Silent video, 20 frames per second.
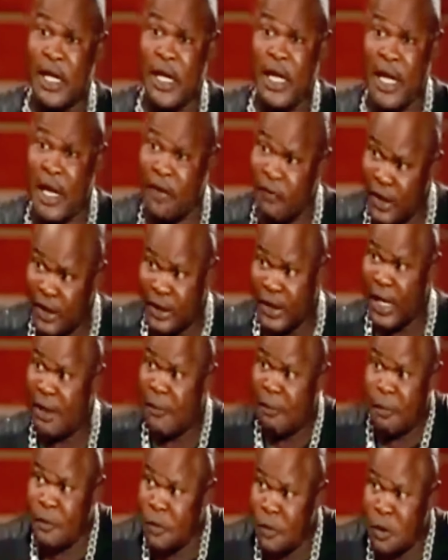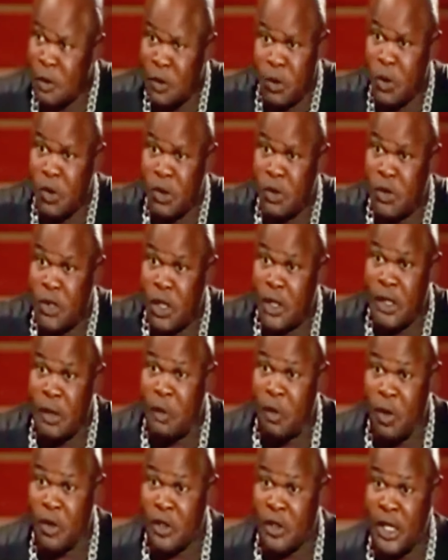Every time you insult the
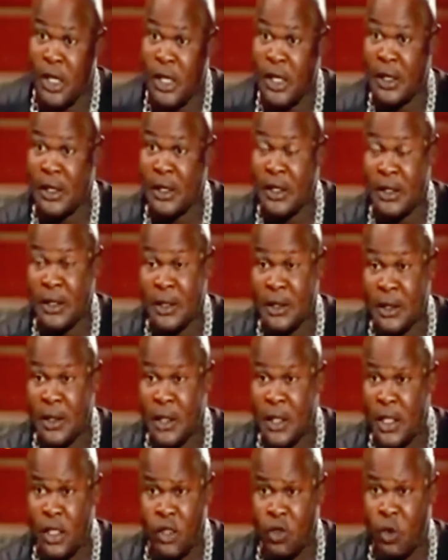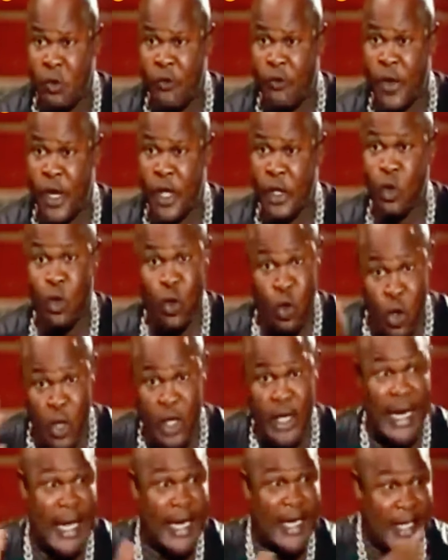bosser, it's not fine. You know
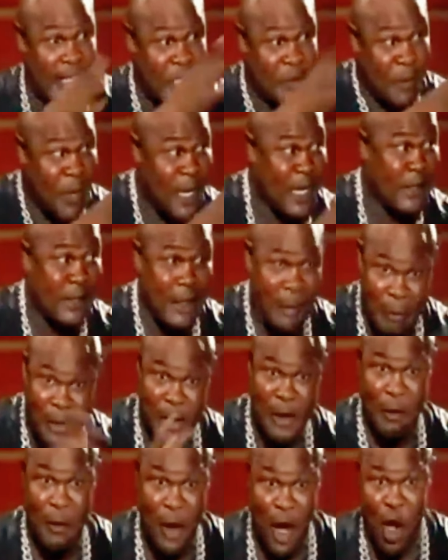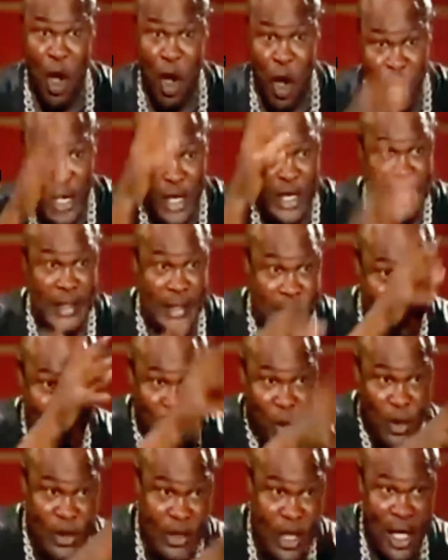that this man is a big man or he's a
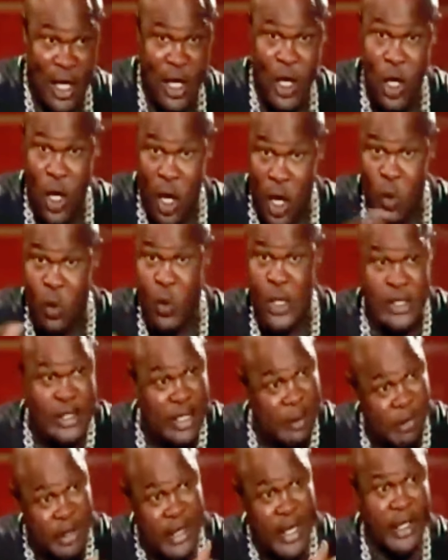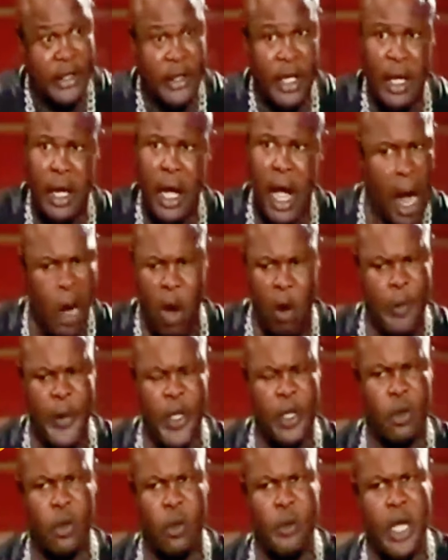bosser. Always temptation. I'll
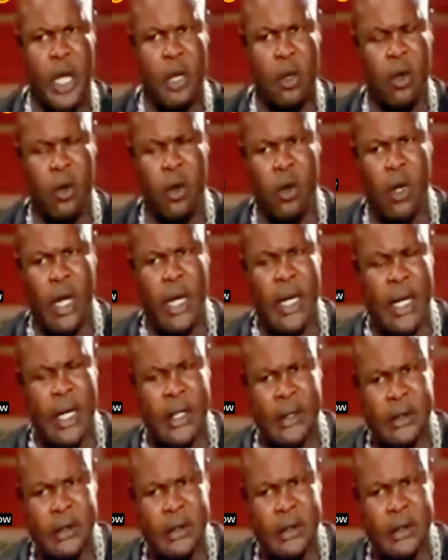beat you. Me, I no go like that.